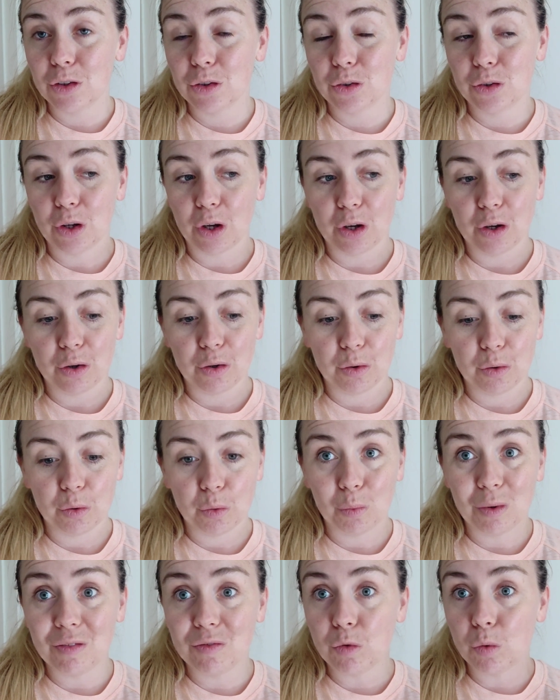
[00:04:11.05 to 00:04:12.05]

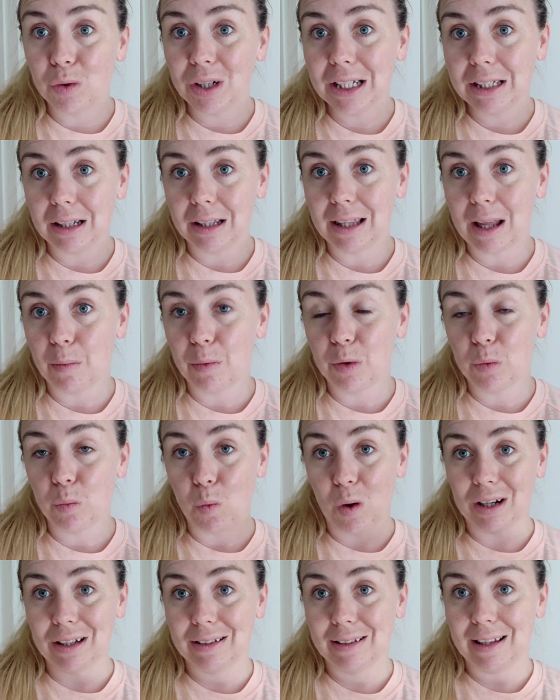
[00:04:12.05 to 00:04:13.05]
So we've already done that with
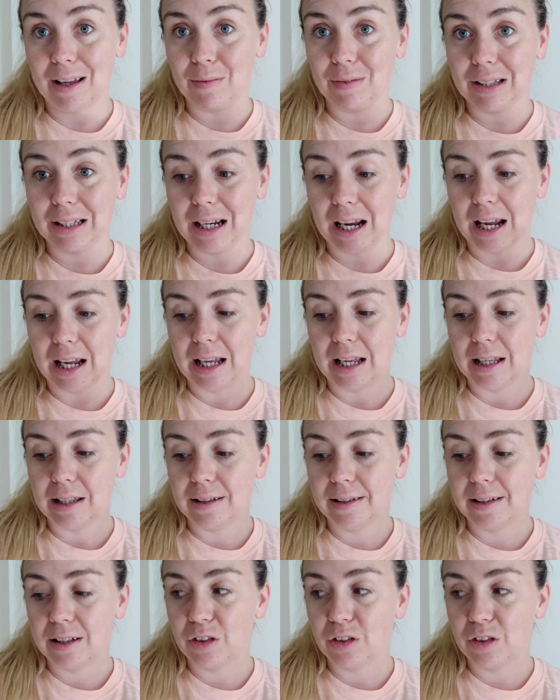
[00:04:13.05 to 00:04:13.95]
one set of stairs.